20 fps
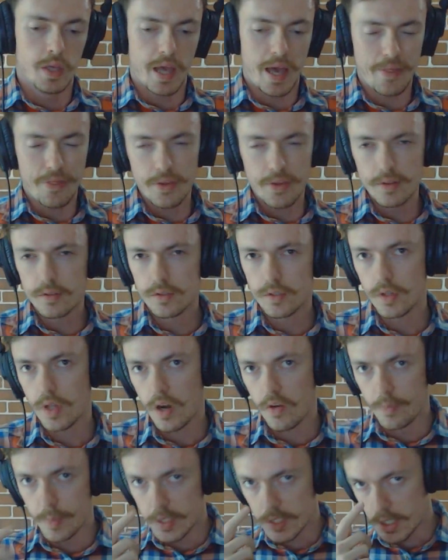I think there's a
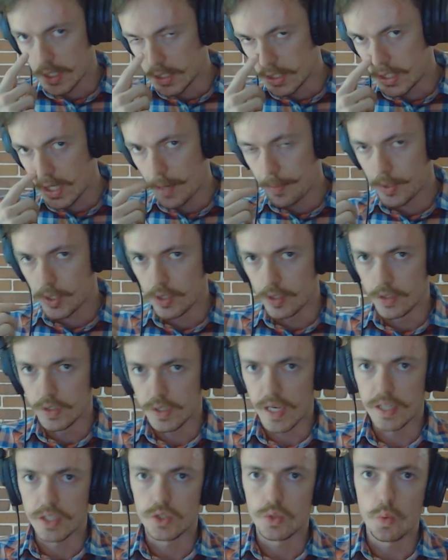lot of
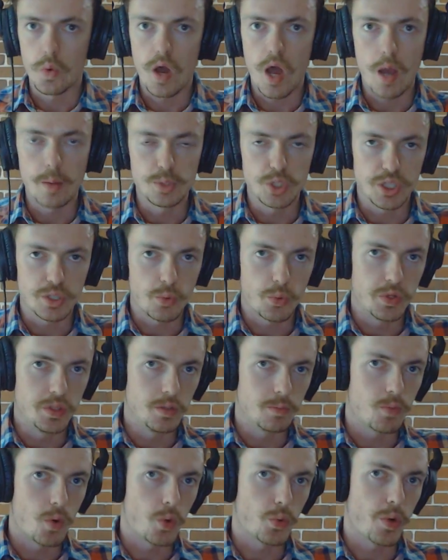misconceptions as to what
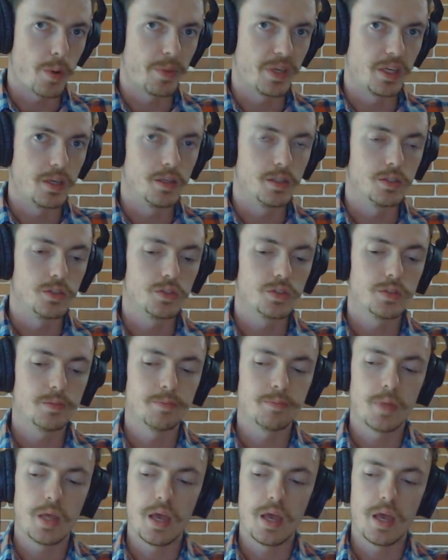object-oriented programming is,